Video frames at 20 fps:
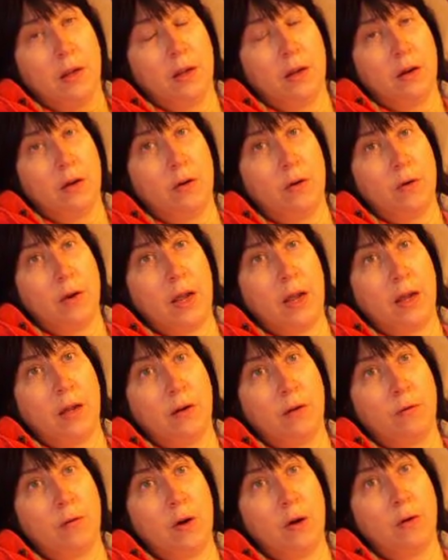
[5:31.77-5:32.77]
you know,
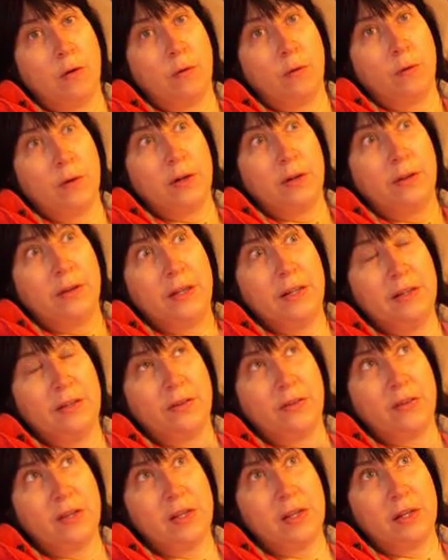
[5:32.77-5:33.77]
and
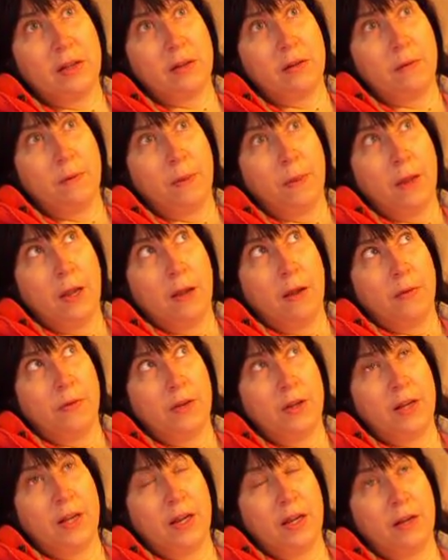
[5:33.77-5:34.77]
releasing
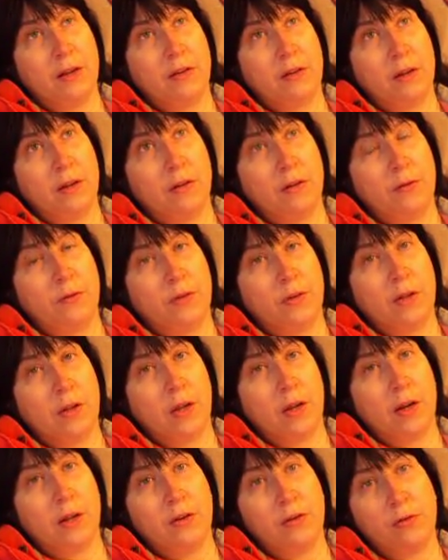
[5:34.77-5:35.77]
the negatives,
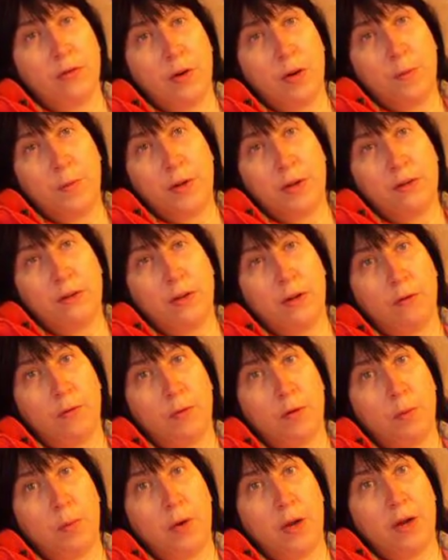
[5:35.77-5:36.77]
and I surround
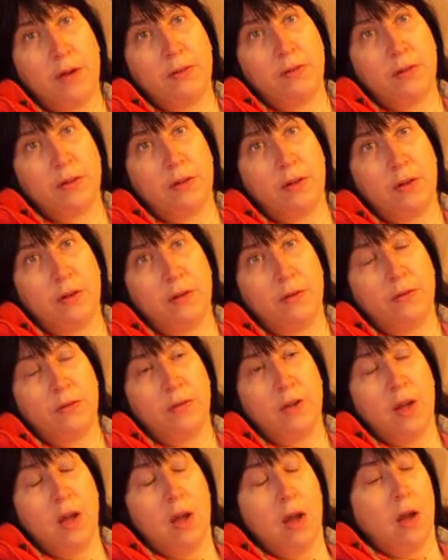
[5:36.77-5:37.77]
myself with
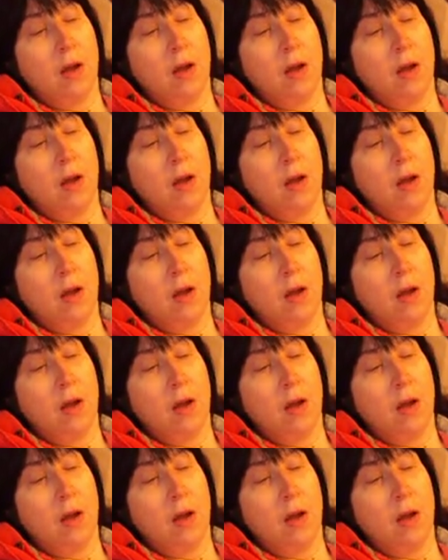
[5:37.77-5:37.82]
positives.